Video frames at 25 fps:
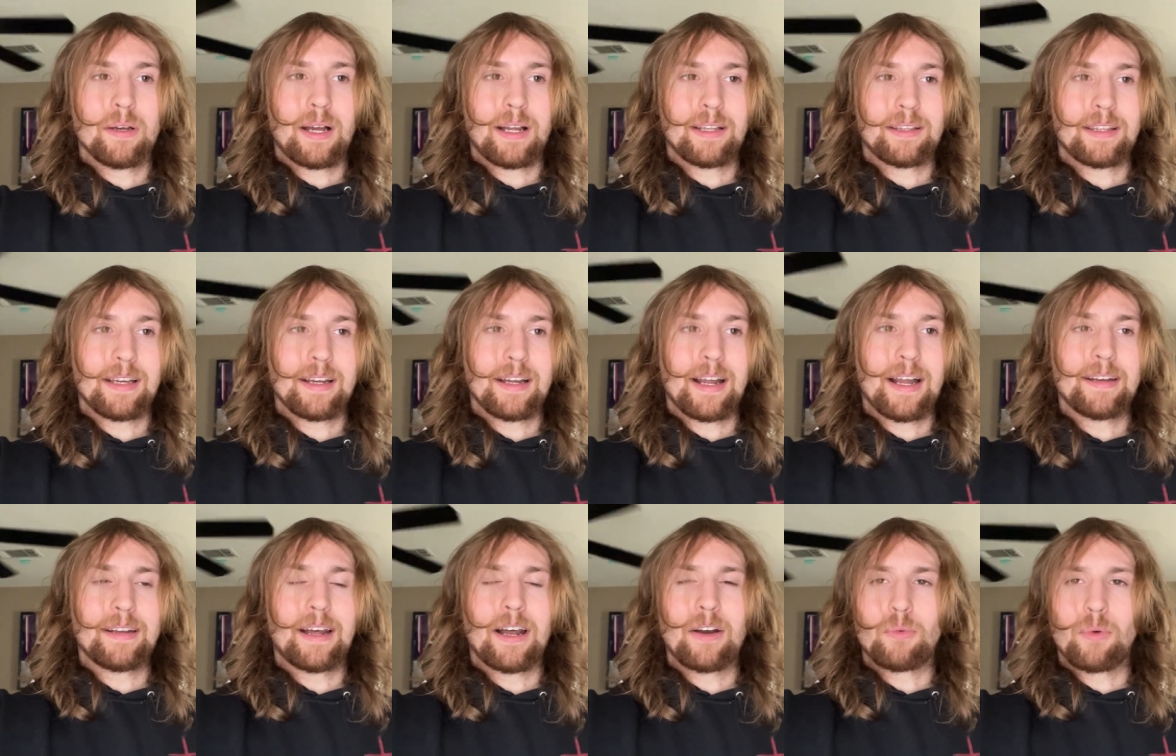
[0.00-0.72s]
I think I
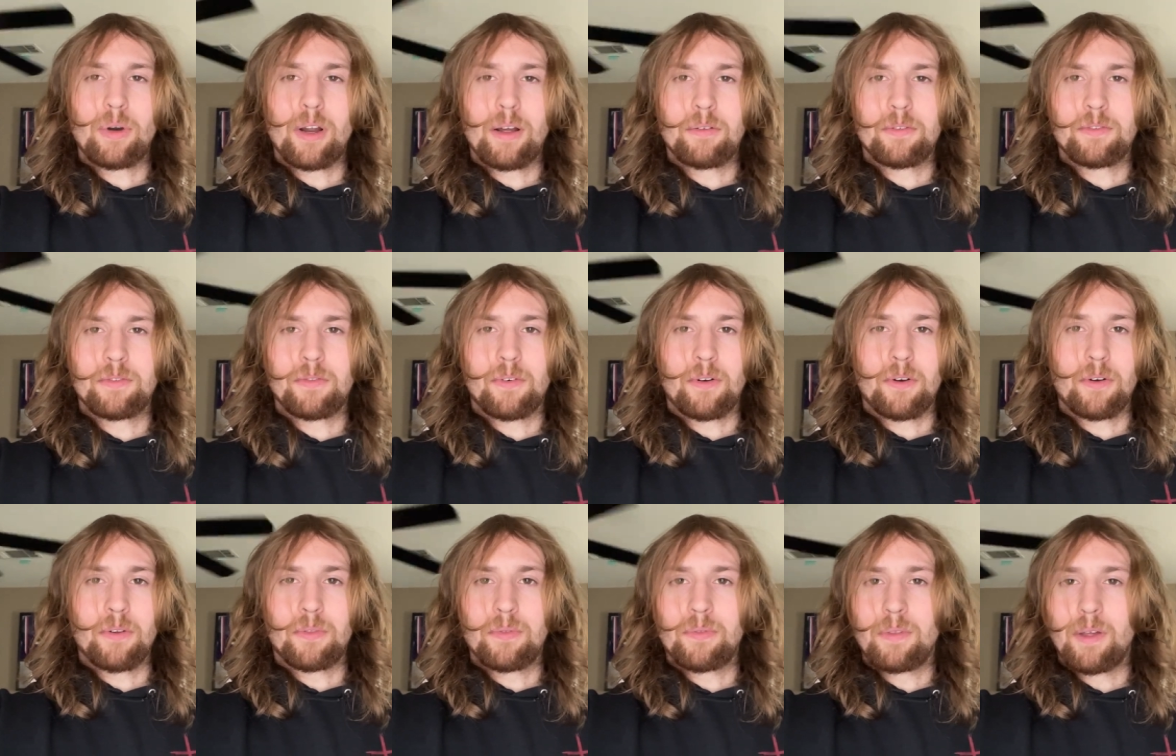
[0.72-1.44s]
got nine reps for
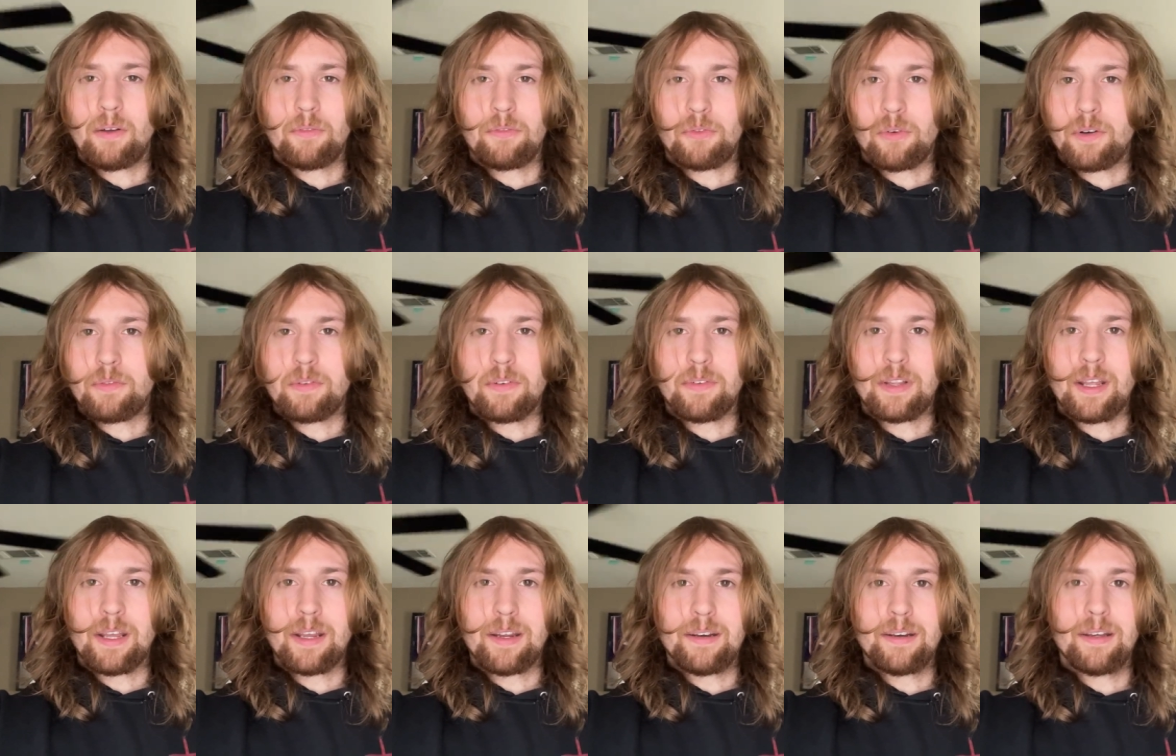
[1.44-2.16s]
of
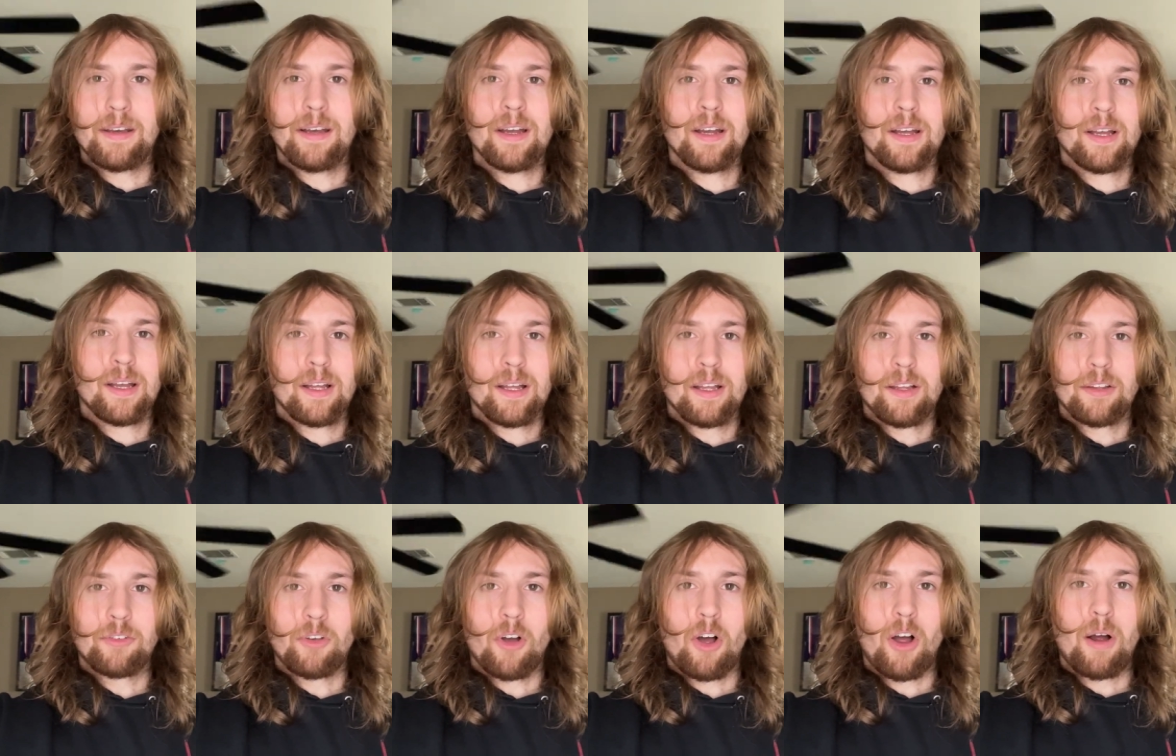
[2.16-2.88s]
315.
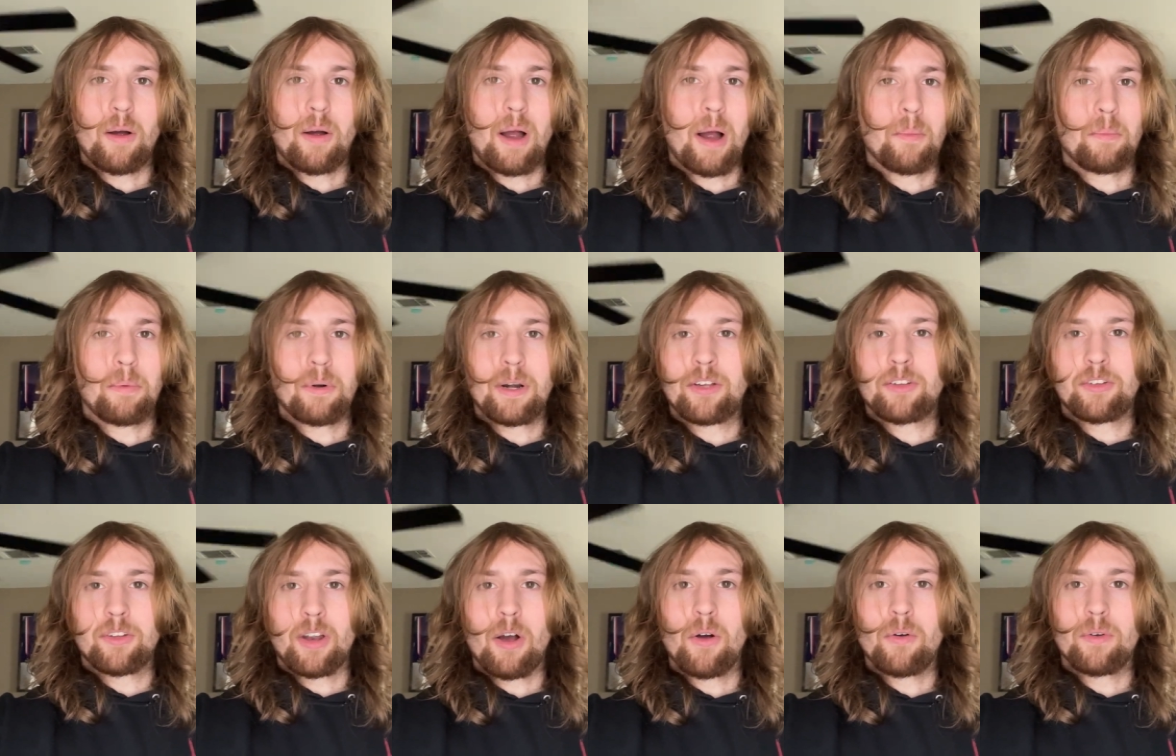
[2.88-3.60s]
So I'm pretty
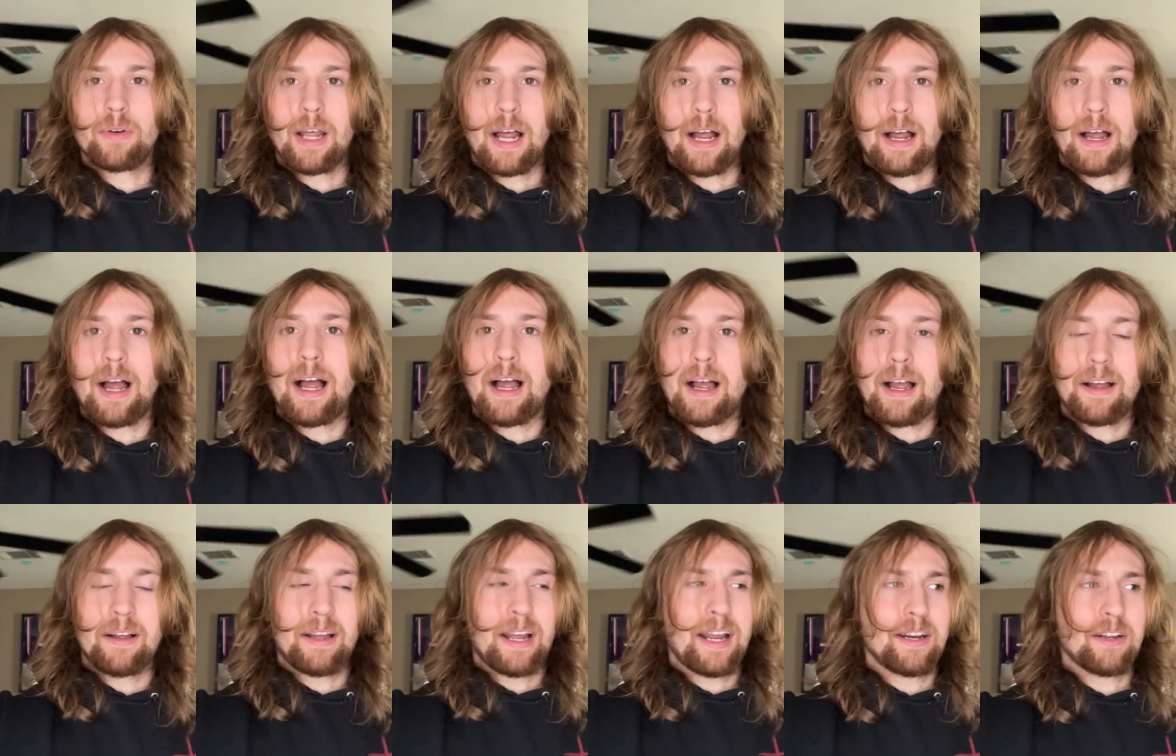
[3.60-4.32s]
stoked.
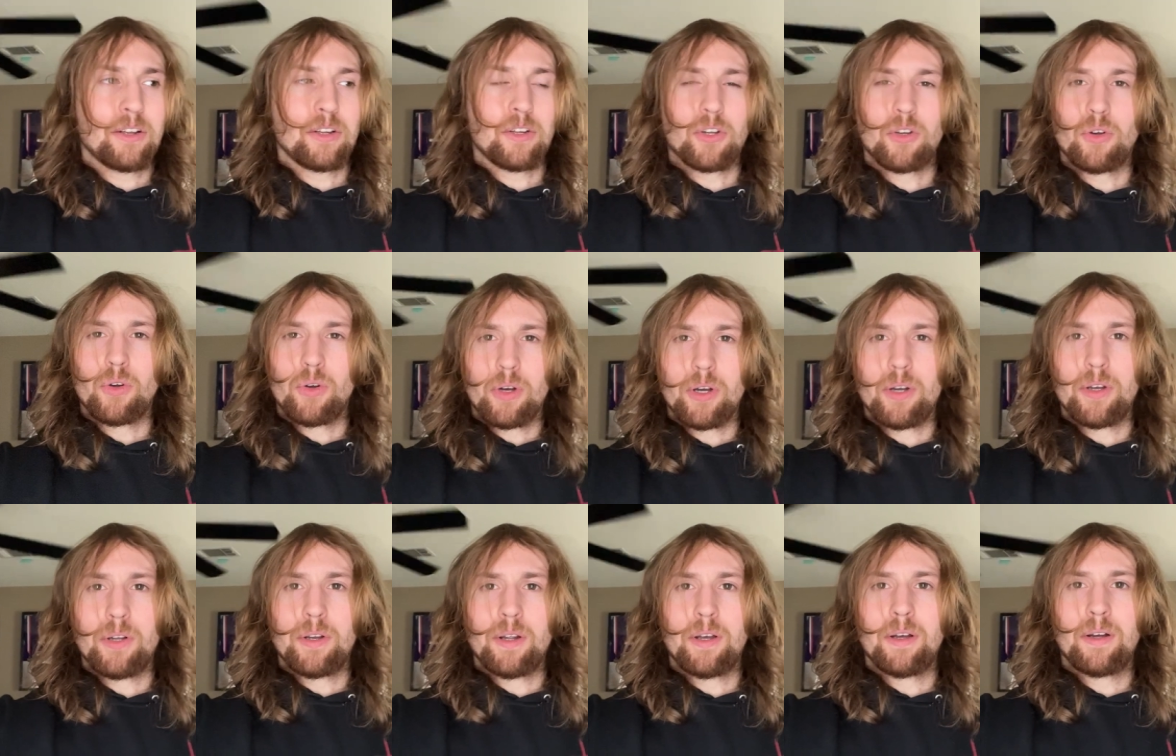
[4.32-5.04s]
I, I had a
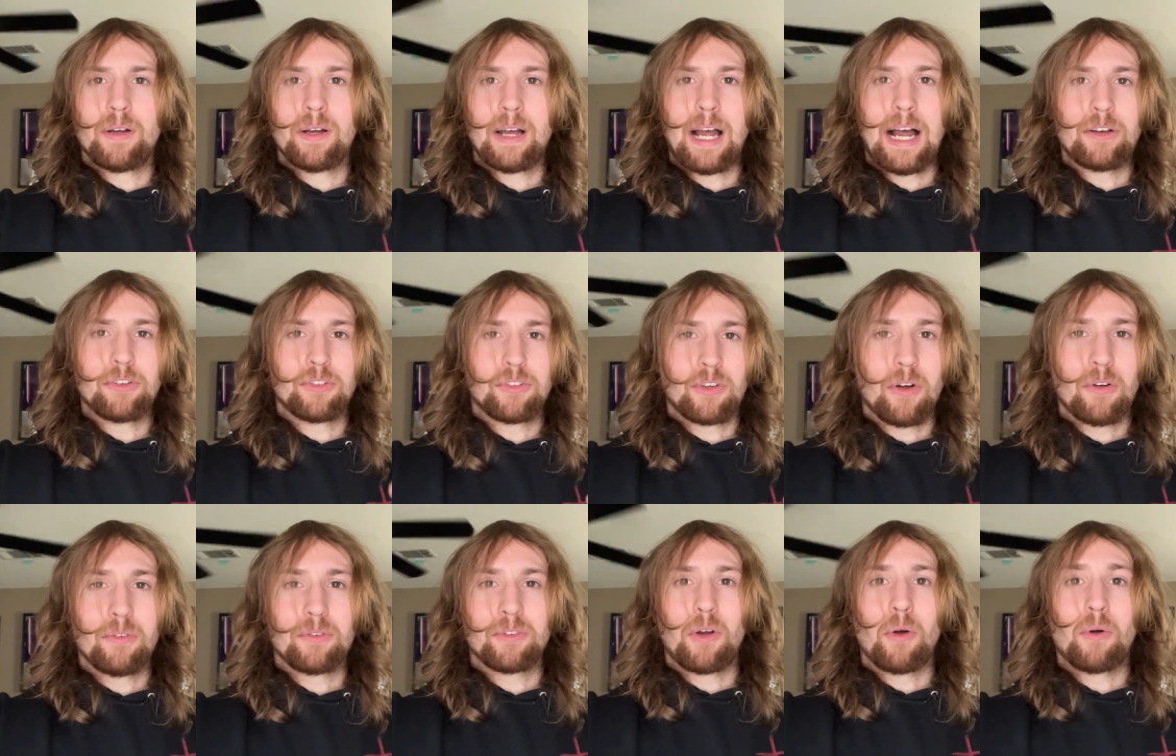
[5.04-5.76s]
good, I was
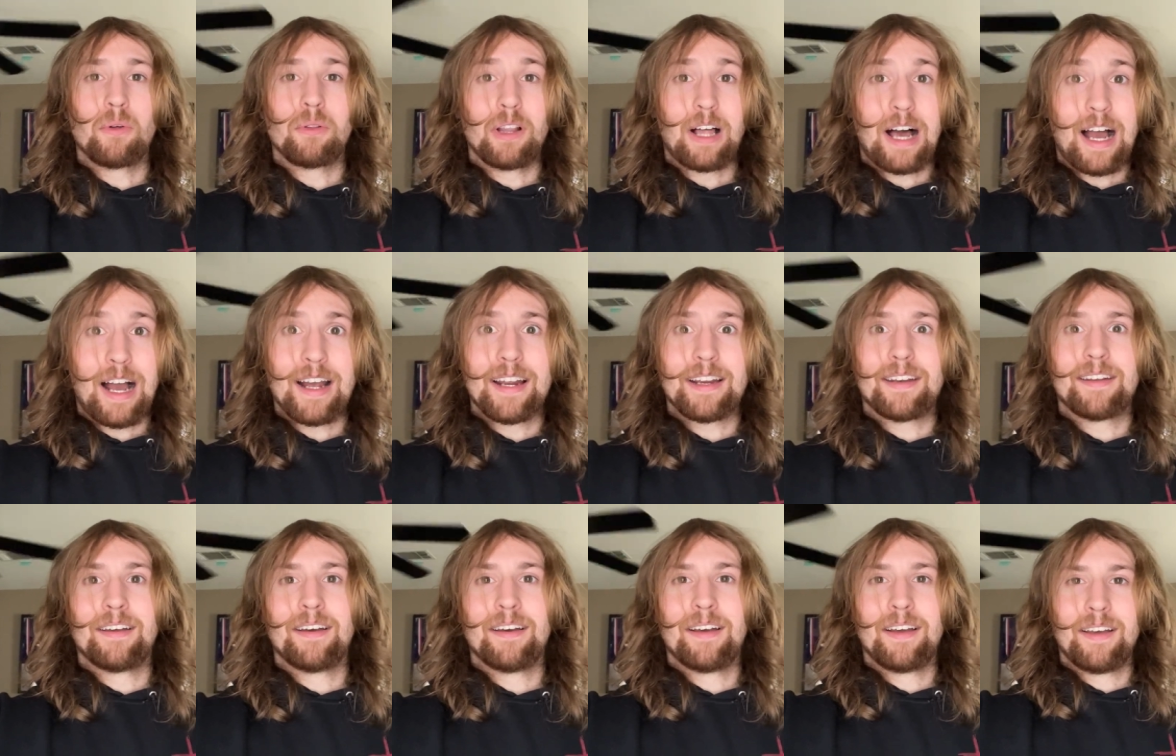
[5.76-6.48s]
going to go
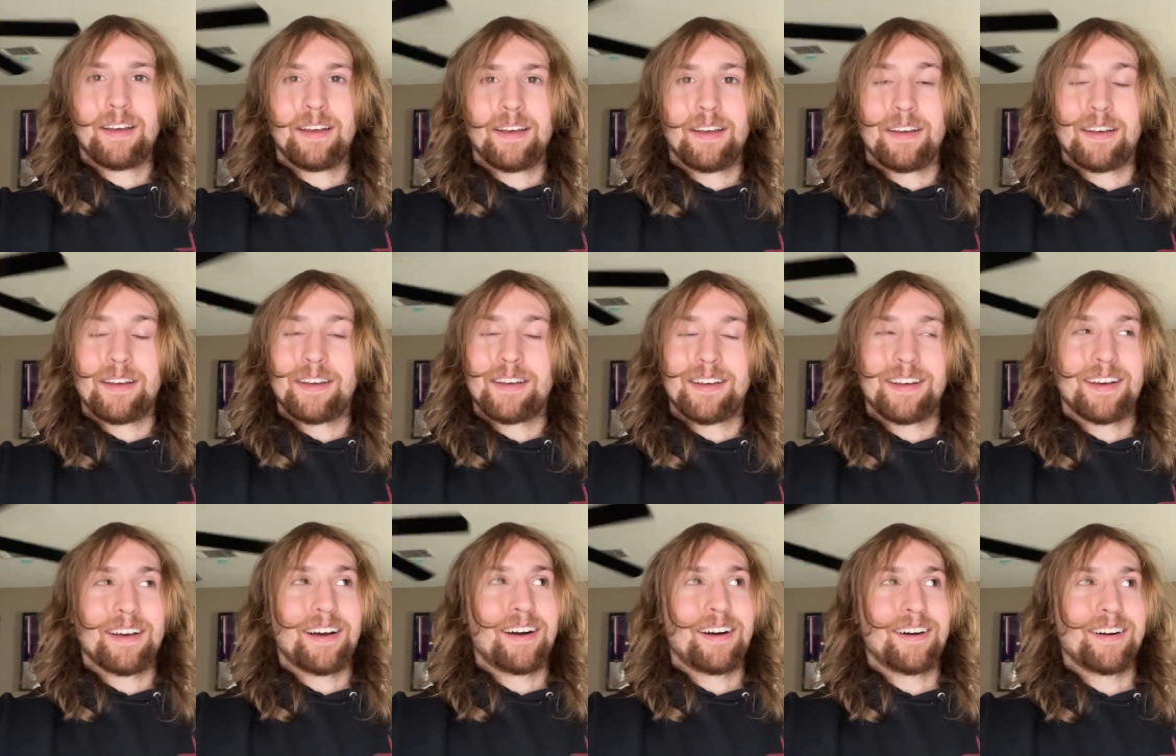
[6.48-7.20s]
light
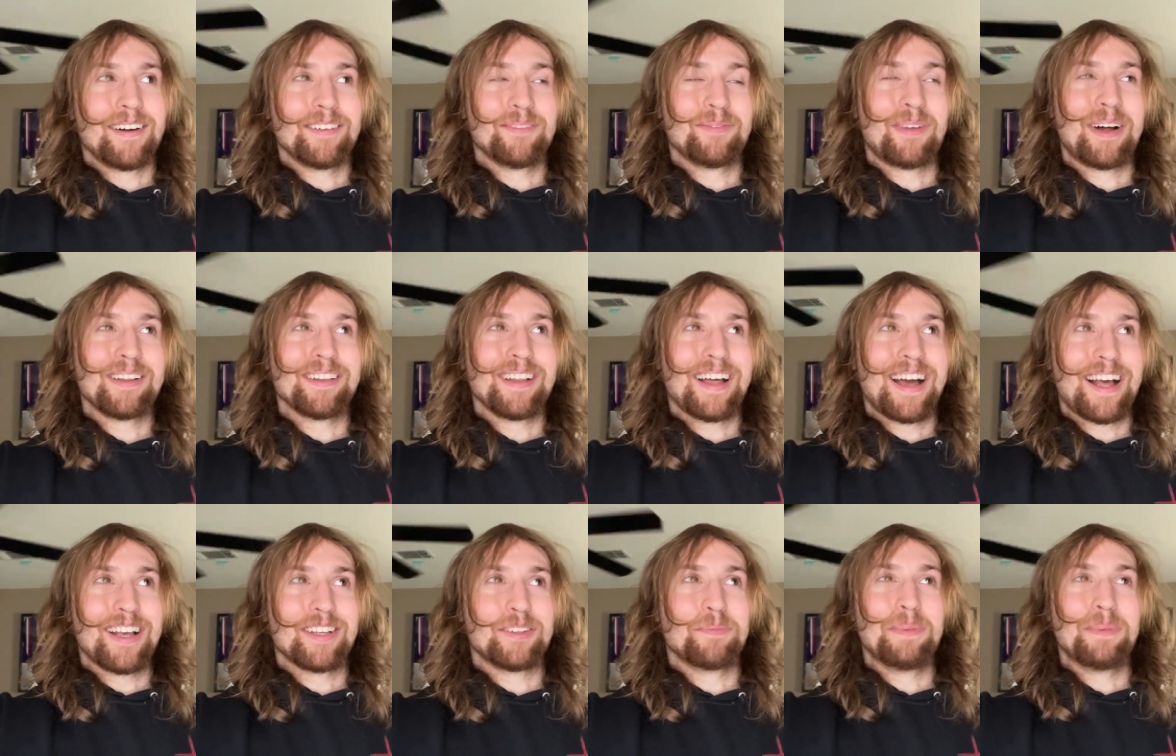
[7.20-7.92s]
uh, my last